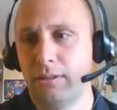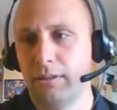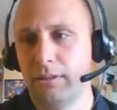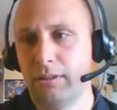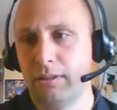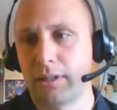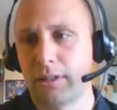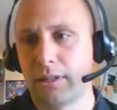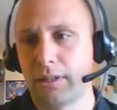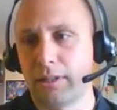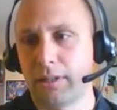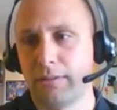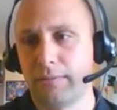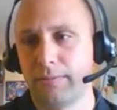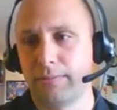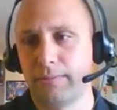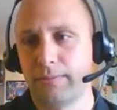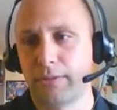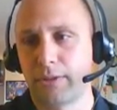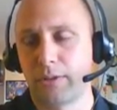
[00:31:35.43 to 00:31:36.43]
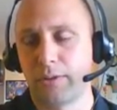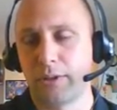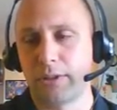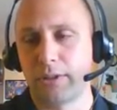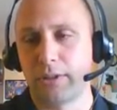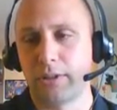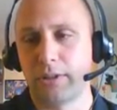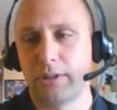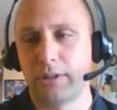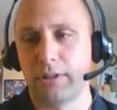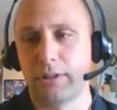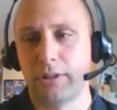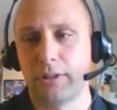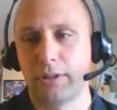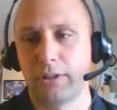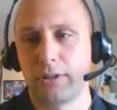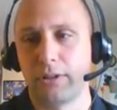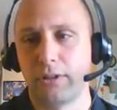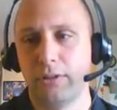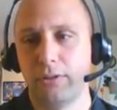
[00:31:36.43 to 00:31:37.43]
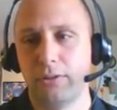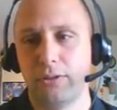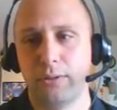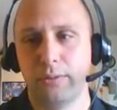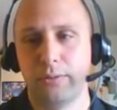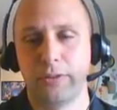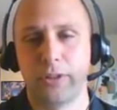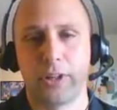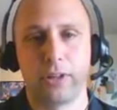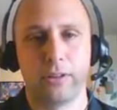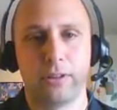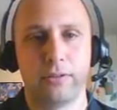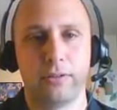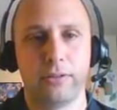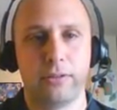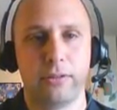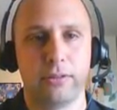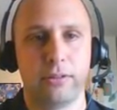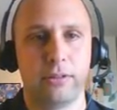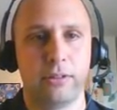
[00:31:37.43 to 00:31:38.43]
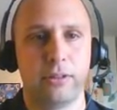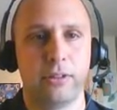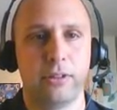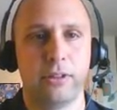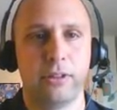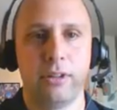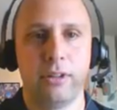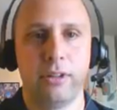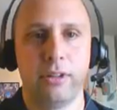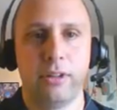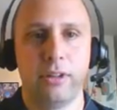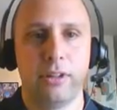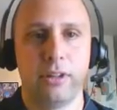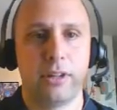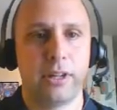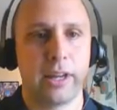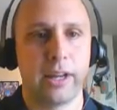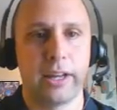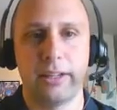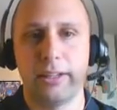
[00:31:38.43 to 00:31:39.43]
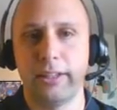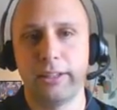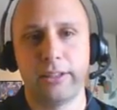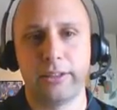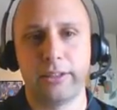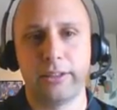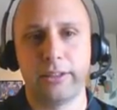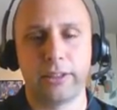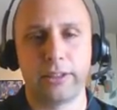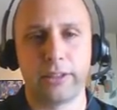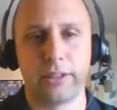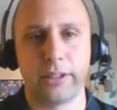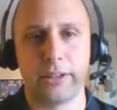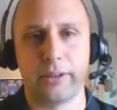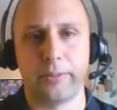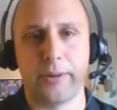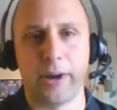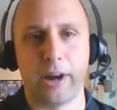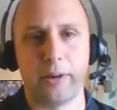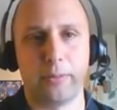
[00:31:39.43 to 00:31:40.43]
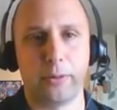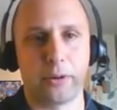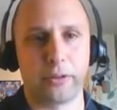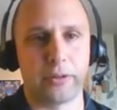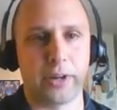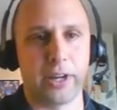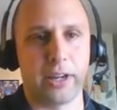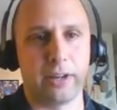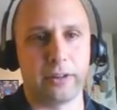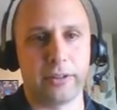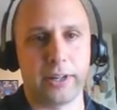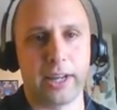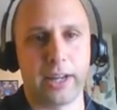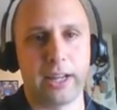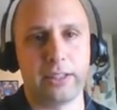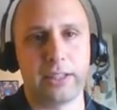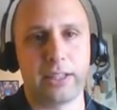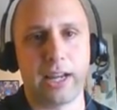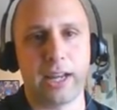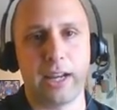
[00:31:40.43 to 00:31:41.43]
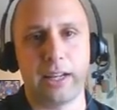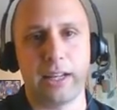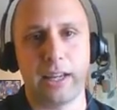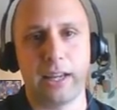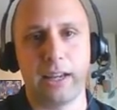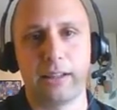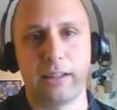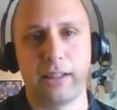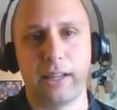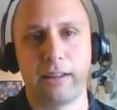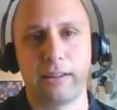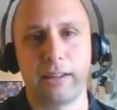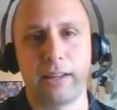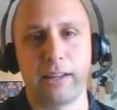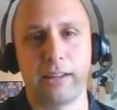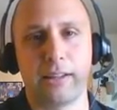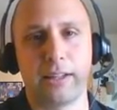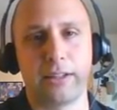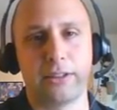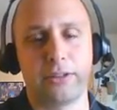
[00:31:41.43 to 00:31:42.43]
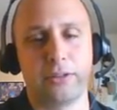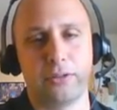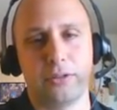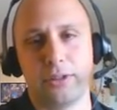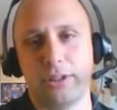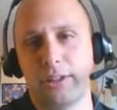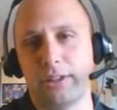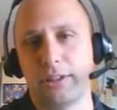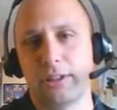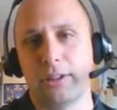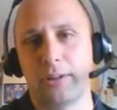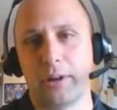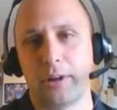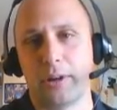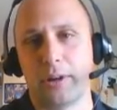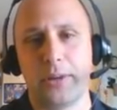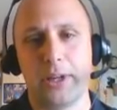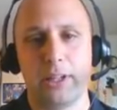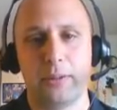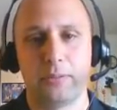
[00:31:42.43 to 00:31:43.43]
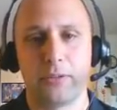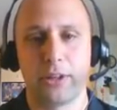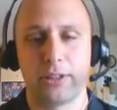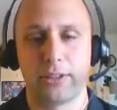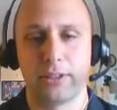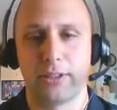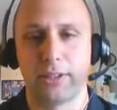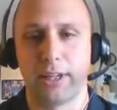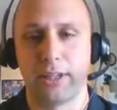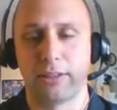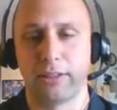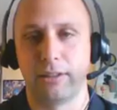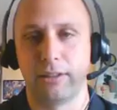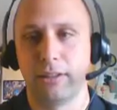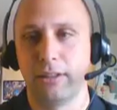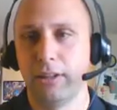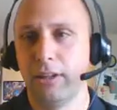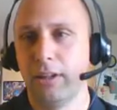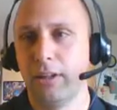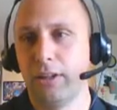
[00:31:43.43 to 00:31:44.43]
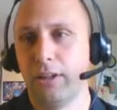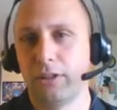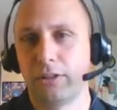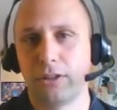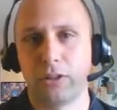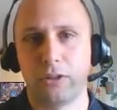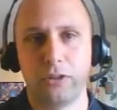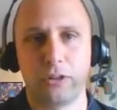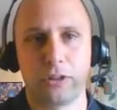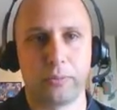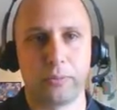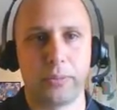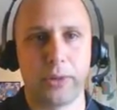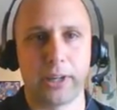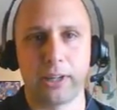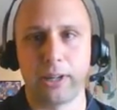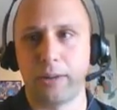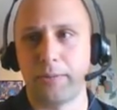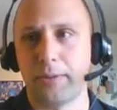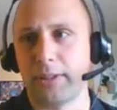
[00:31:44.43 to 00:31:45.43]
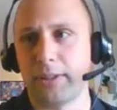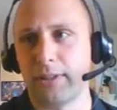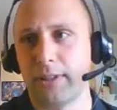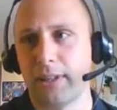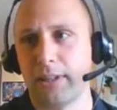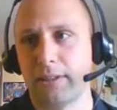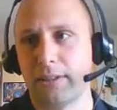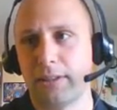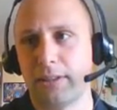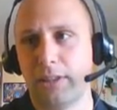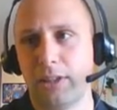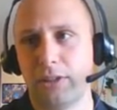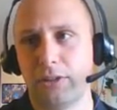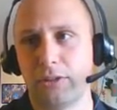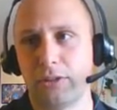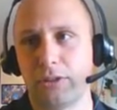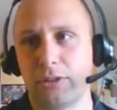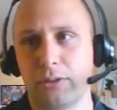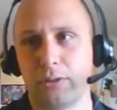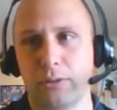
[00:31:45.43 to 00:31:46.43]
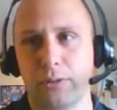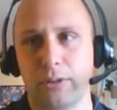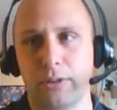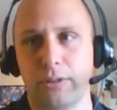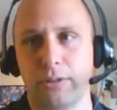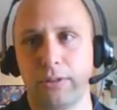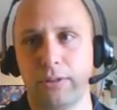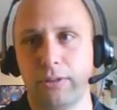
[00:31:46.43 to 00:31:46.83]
I got a question on another YouTube video. And this is just the PowerPoint right here, right? Educating ELL students. This is a PD presentation. So you can pick it up at the teacher store.